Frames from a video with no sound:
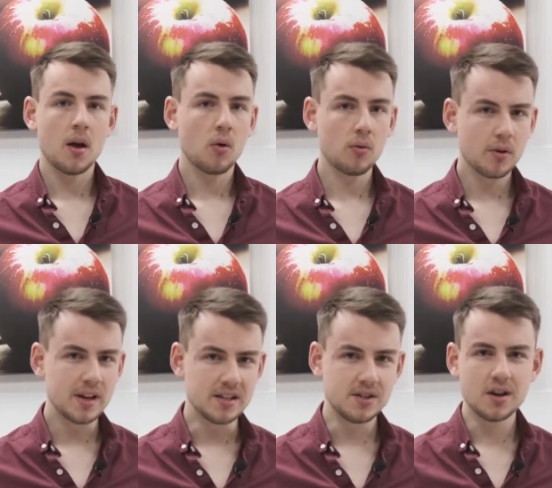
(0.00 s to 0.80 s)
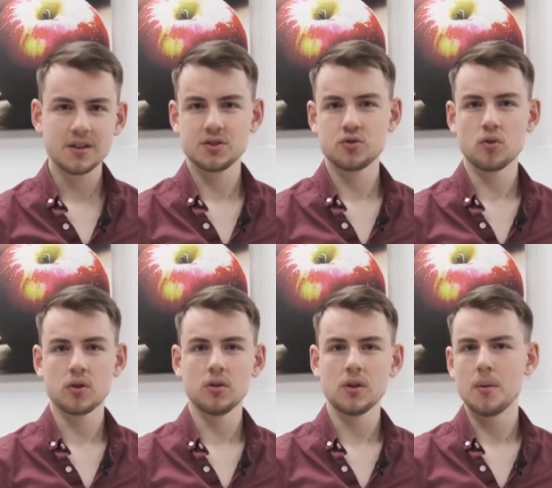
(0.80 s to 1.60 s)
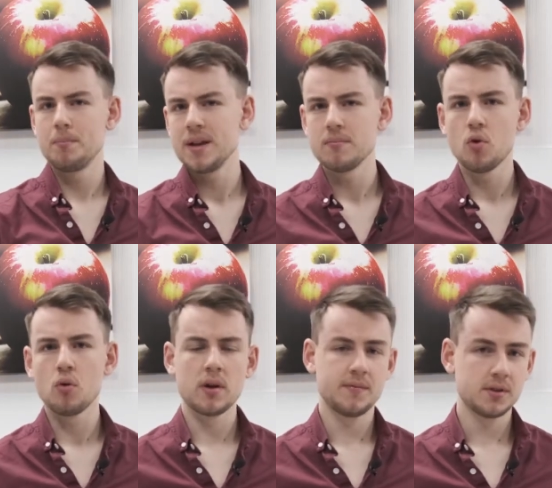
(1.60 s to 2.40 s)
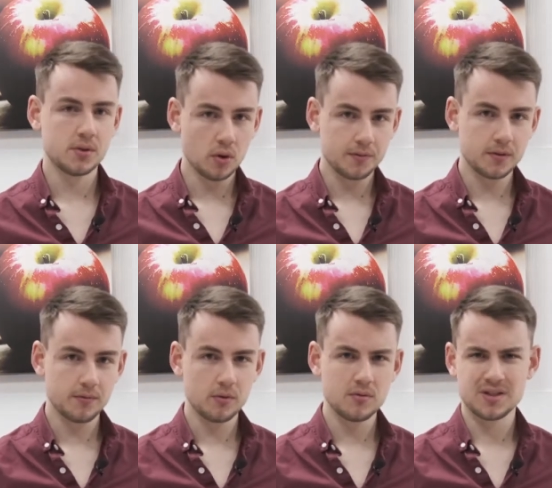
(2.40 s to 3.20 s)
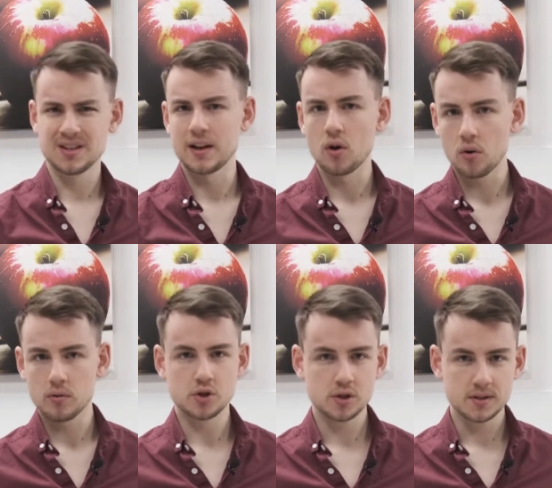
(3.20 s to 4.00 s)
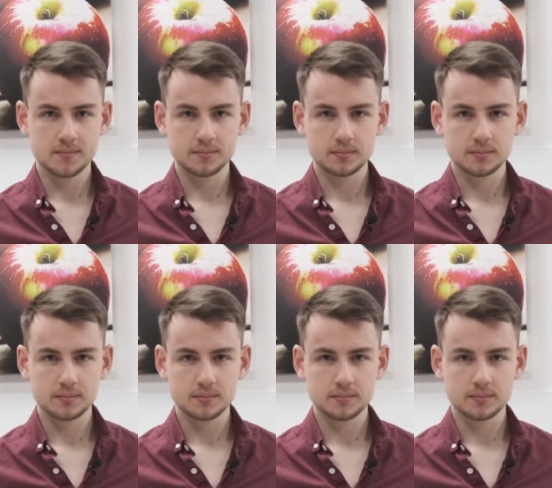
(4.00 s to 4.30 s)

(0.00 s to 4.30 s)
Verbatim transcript: although it does struggle a bit more with softer fruits like oranges.